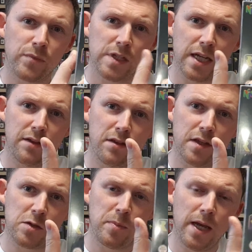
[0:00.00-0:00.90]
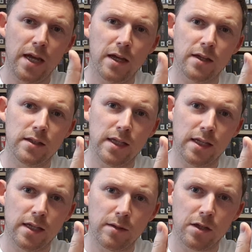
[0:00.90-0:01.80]
together, this pair,
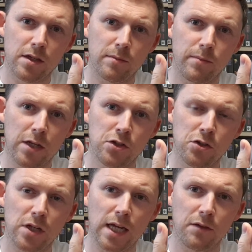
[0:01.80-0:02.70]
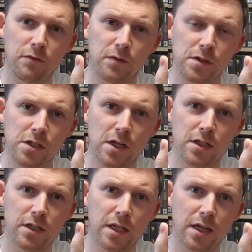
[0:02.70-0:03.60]
like Banjo, will have certain
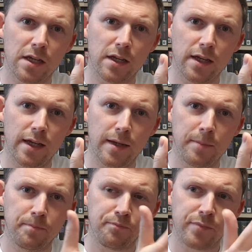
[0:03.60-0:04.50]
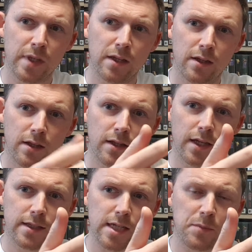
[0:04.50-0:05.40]
unique
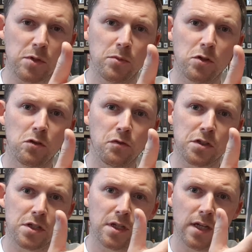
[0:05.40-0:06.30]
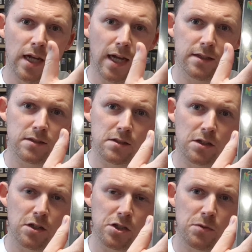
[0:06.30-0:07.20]
types of moves, and
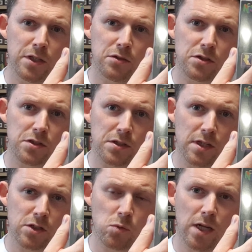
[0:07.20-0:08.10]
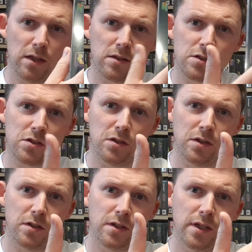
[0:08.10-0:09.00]
Kazooie does as well.
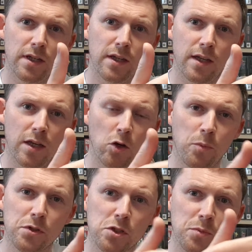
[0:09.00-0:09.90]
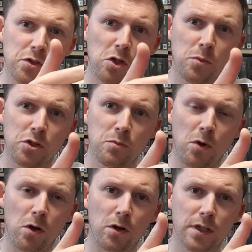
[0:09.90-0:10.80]
So it opens up so much
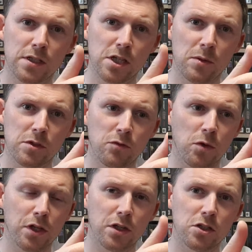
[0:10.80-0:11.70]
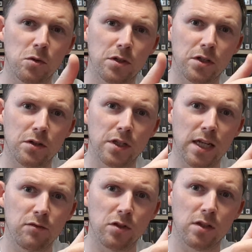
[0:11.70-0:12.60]
more in terms of what you can do on the
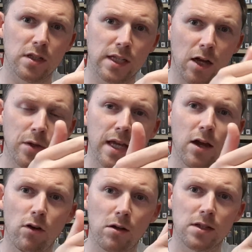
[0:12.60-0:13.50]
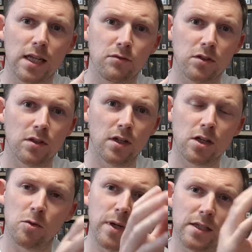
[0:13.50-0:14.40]
level and how you get around the level
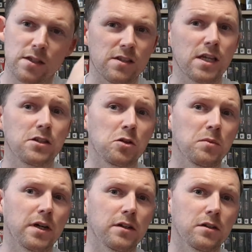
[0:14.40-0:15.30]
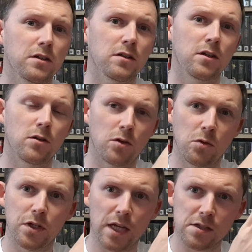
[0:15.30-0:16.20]
compared to say Super Mario, who
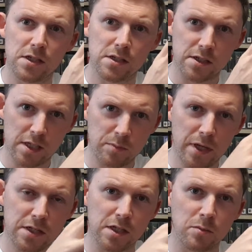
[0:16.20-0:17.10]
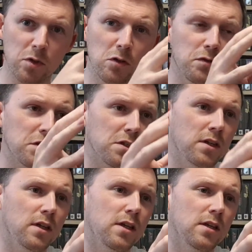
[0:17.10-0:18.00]
only has his basic moves.
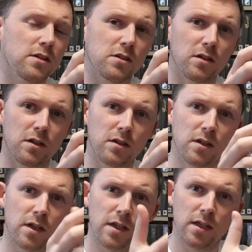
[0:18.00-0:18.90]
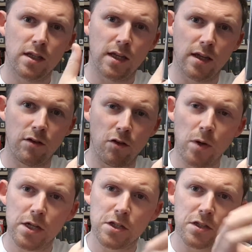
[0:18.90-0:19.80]
So it
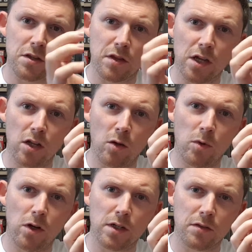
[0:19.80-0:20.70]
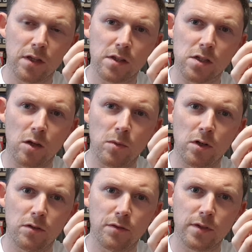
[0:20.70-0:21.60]
requires you to think a lot more, and I think there's a lot
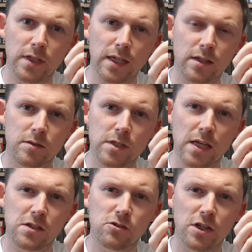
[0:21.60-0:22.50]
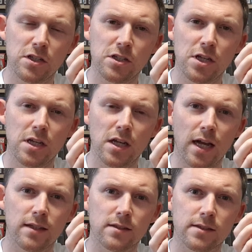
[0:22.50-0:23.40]
more like say strategy
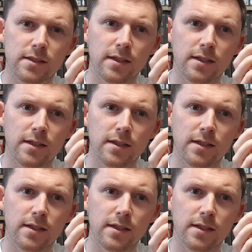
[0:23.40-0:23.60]
and